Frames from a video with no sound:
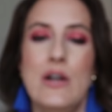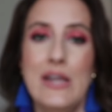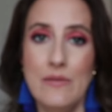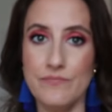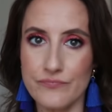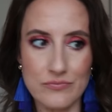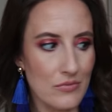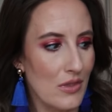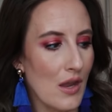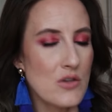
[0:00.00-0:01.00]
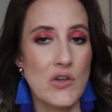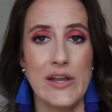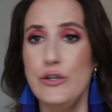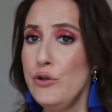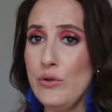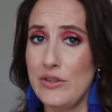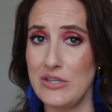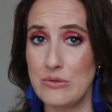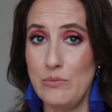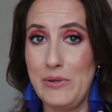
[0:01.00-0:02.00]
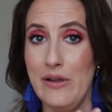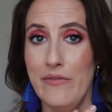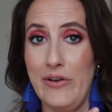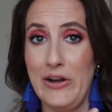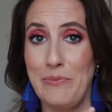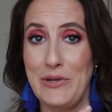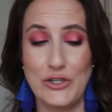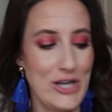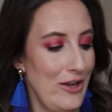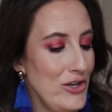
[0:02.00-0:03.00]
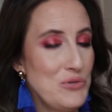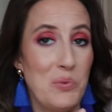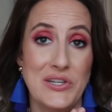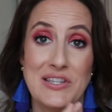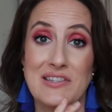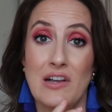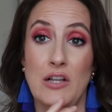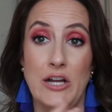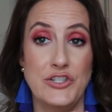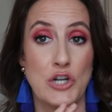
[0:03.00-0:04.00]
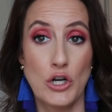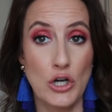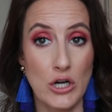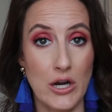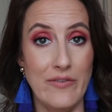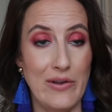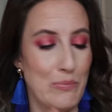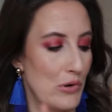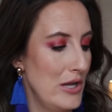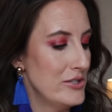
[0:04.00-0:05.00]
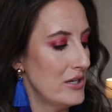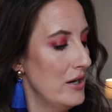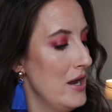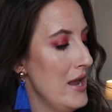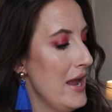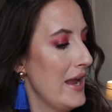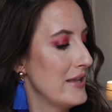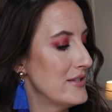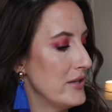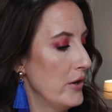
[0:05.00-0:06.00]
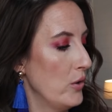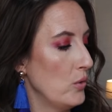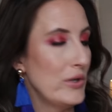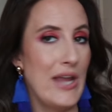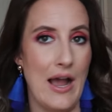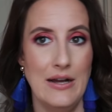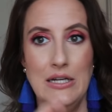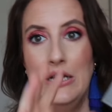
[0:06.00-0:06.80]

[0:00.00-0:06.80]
on it, so I knew that this would be a very big challenge, plus it's a lot darker of a bronzer, and so yeah,